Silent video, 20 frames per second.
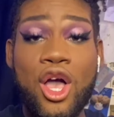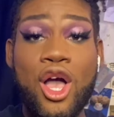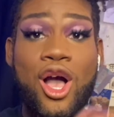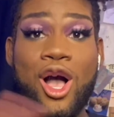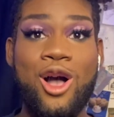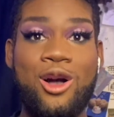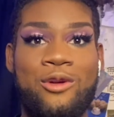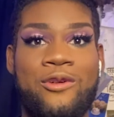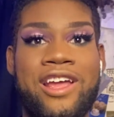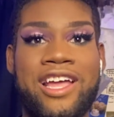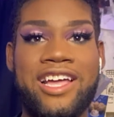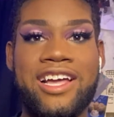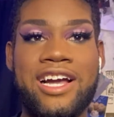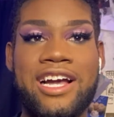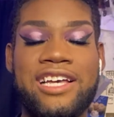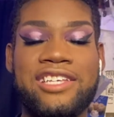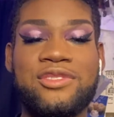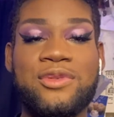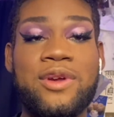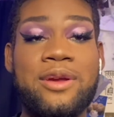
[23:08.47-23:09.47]
Alright
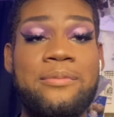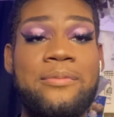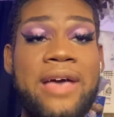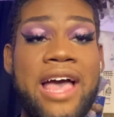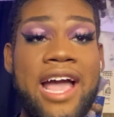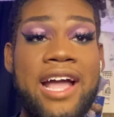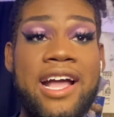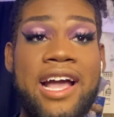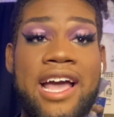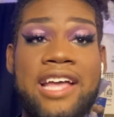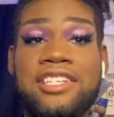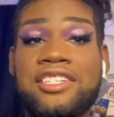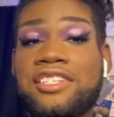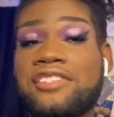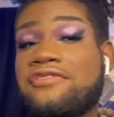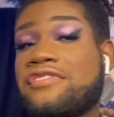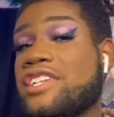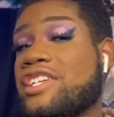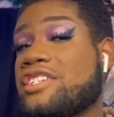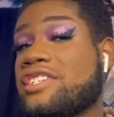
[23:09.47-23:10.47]
guys, we're back. I
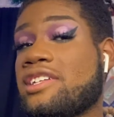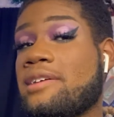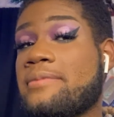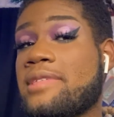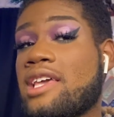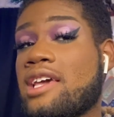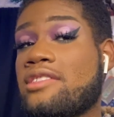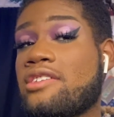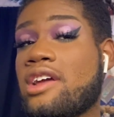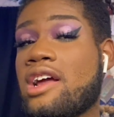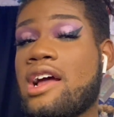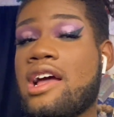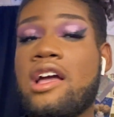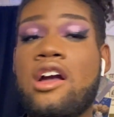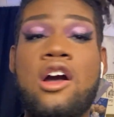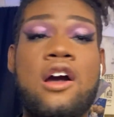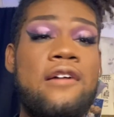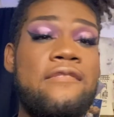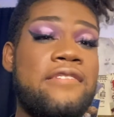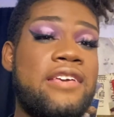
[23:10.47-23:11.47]
just finished up the other eye
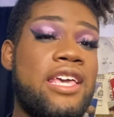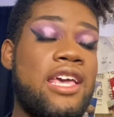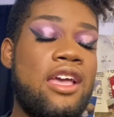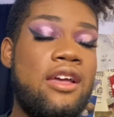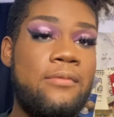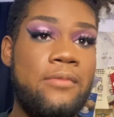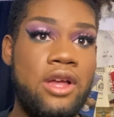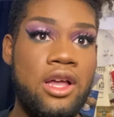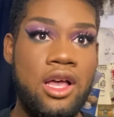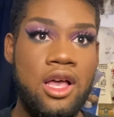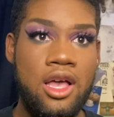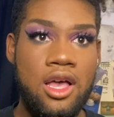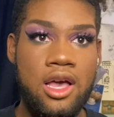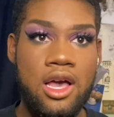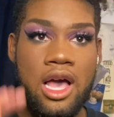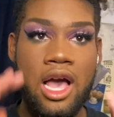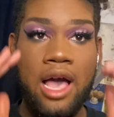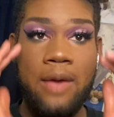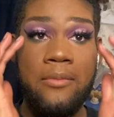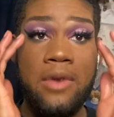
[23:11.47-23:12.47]
off camera.
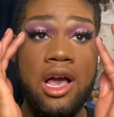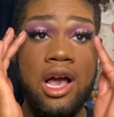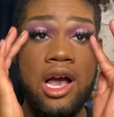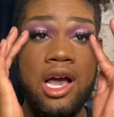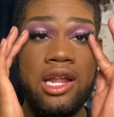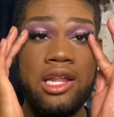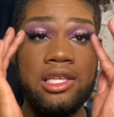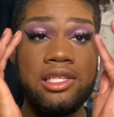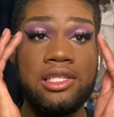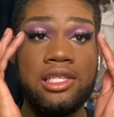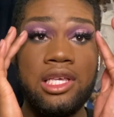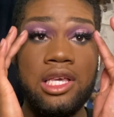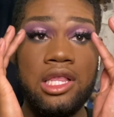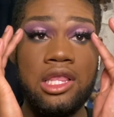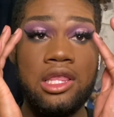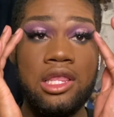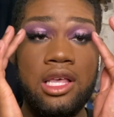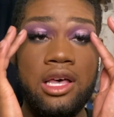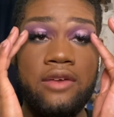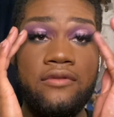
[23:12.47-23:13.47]
I'm honestly
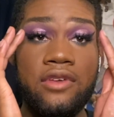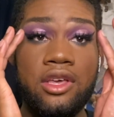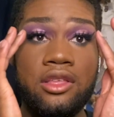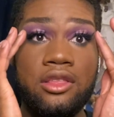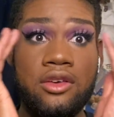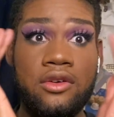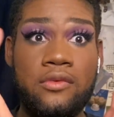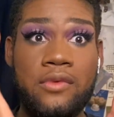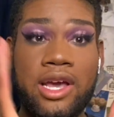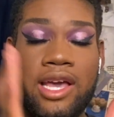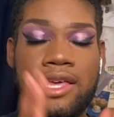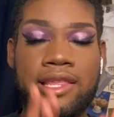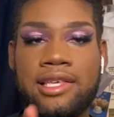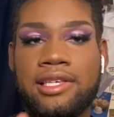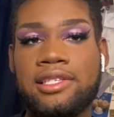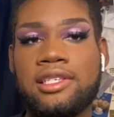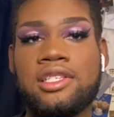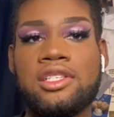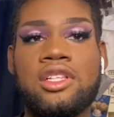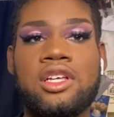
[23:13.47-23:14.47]
loving the way
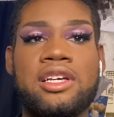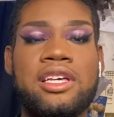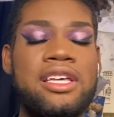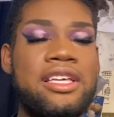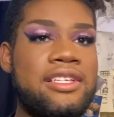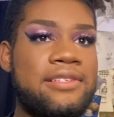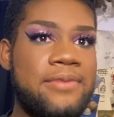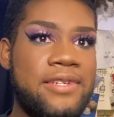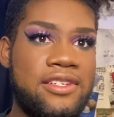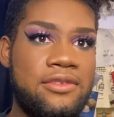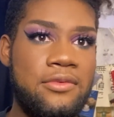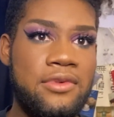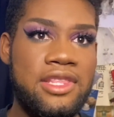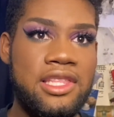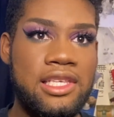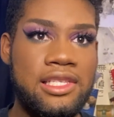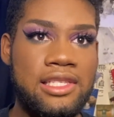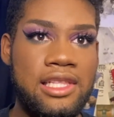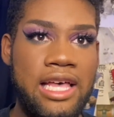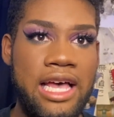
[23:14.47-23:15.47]
this is looking, especially with
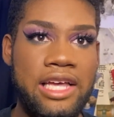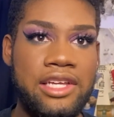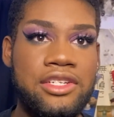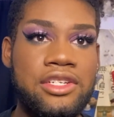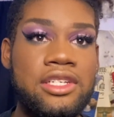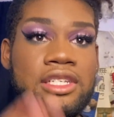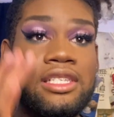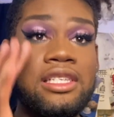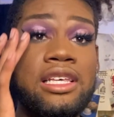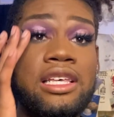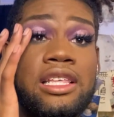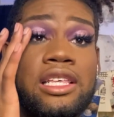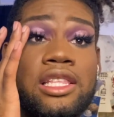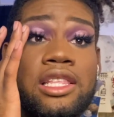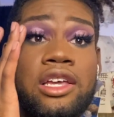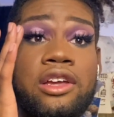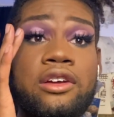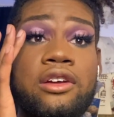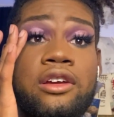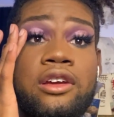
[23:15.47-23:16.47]
these lashes.
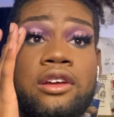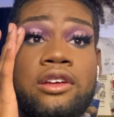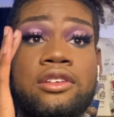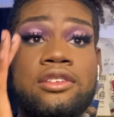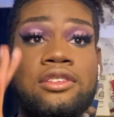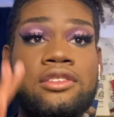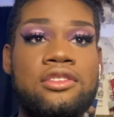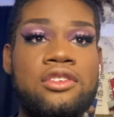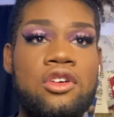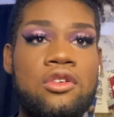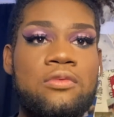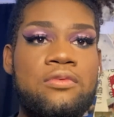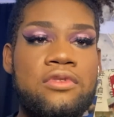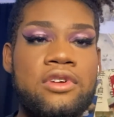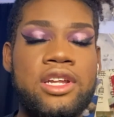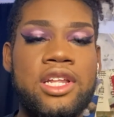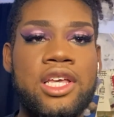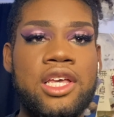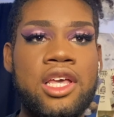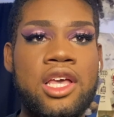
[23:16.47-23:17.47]
They're so
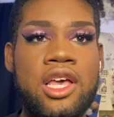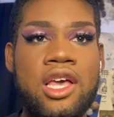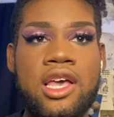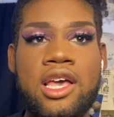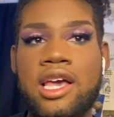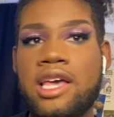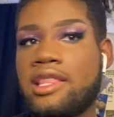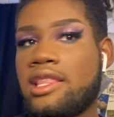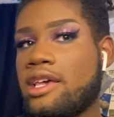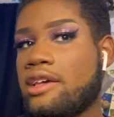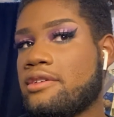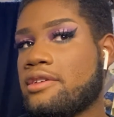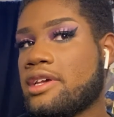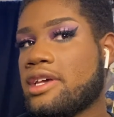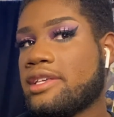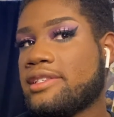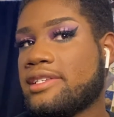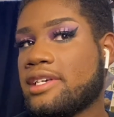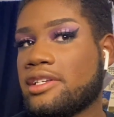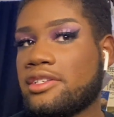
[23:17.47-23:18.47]
pretty and they
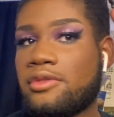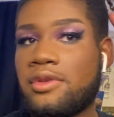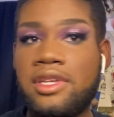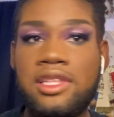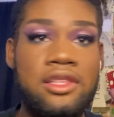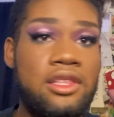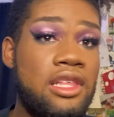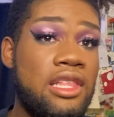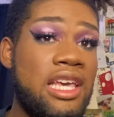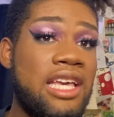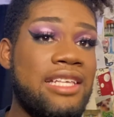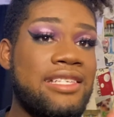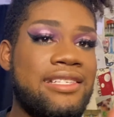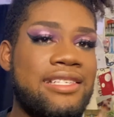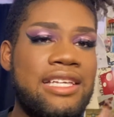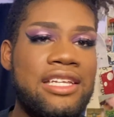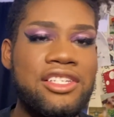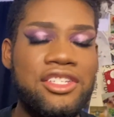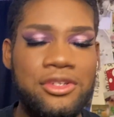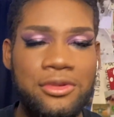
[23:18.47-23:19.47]
accentuate
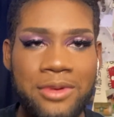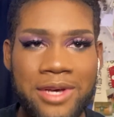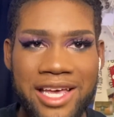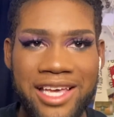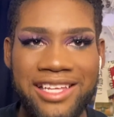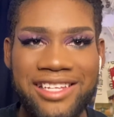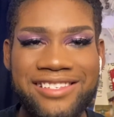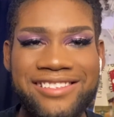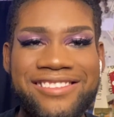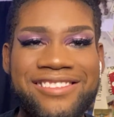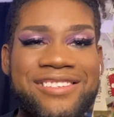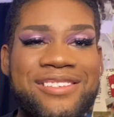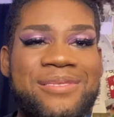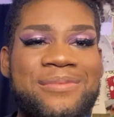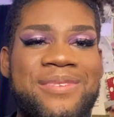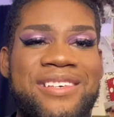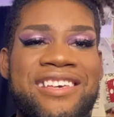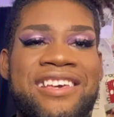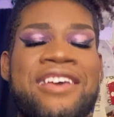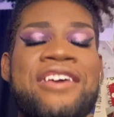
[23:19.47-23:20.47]

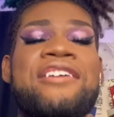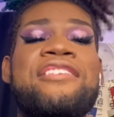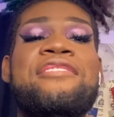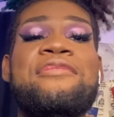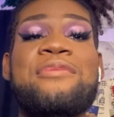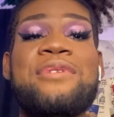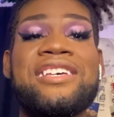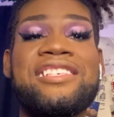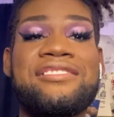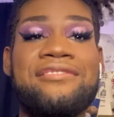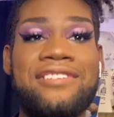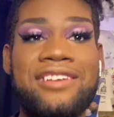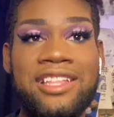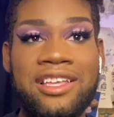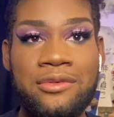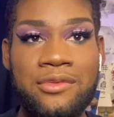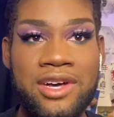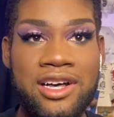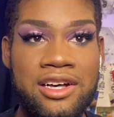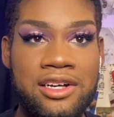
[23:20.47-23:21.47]
the wings
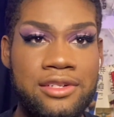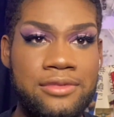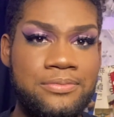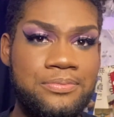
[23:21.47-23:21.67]
really well.